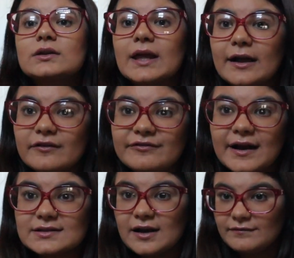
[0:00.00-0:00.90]
like
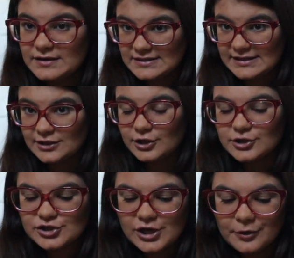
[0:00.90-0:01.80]
effect of the
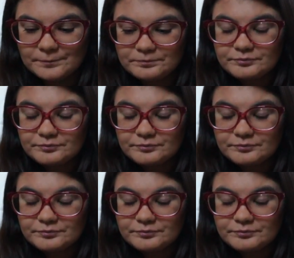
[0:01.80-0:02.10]
sneaker. So